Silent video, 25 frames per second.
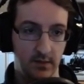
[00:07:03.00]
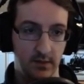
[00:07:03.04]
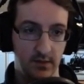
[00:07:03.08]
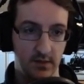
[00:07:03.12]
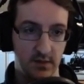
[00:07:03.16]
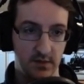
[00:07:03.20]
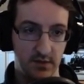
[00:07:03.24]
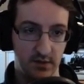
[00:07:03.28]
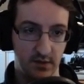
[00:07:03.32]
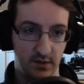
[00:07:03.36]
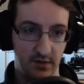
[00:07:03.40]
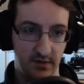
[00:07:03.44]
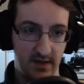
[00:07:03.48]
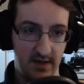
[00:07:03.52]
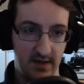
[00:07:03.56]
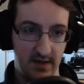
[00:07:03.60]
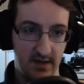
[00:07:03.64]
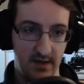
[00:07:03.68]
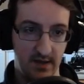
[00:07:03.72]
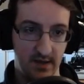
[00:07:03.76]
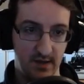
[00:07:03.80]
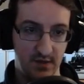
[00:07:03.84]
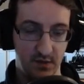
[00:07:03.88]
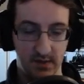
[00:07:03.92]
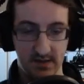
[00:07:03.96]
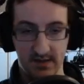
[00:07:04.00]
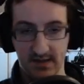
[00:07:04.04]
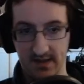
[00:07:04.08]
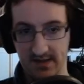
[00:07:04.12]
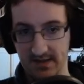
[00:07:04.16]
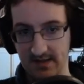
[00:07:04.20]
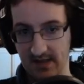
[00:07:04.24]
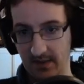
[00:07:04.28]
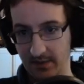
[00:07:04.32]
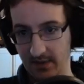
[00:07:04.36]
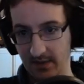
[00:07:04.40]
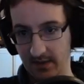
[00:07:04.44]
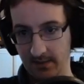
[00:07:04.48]
So that is Twisting
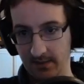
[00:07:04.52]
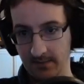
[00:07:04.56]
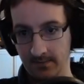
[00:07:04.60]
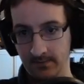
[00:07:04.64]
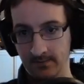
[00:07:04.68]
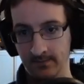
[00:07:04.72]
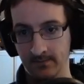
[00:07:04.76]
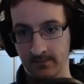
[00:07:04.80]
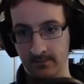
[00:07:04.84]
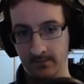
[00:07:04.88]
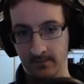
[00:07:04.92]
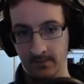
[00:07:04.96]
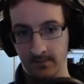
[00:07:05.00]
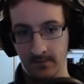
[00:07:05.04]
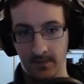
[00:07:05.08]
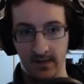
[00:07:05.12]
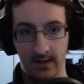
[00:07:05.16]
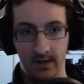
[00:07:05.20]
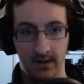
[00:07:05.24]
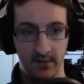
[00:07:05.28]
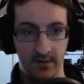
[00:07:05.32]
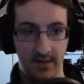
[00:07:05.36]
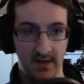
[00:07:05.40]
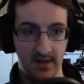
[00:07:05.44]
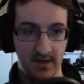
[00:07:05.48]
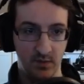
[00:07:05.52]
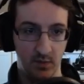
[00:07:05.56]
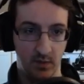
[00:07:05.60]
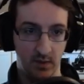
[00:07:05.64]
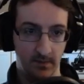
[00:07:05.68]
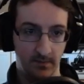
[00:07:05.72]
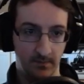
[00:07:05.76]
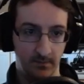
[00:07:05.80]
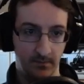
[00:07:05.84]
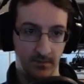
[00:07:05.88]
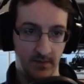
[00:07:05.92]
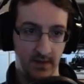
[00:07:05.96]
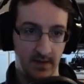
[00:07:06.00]
Zapper. Now the next one
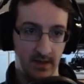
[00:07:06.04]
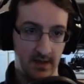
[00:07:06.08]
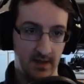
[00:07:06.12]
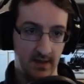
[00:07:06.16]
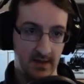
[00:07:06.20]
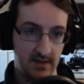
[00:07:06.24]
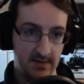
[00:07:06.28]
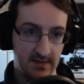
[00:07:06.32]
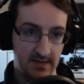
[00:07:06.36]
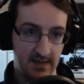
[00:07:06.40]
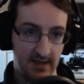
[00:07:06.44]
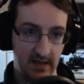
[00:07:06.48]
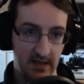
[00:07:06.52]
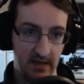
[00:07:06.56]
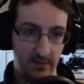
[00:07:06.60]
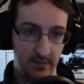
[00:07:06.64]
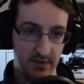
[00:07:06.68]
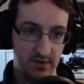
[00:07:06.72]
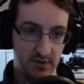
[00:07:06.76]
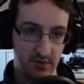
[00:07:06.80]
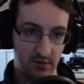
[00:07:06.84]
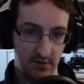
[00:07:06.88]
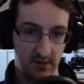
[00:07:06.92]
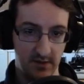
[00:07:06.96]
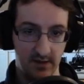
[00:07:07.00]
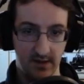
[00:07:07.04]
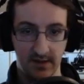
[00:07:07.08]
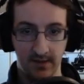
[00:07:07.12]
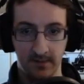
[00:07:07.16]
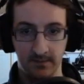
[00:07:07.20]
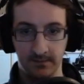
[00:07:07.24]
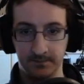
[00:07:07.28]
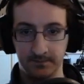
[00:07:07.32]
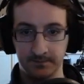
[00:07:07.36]
is Caliber Streak.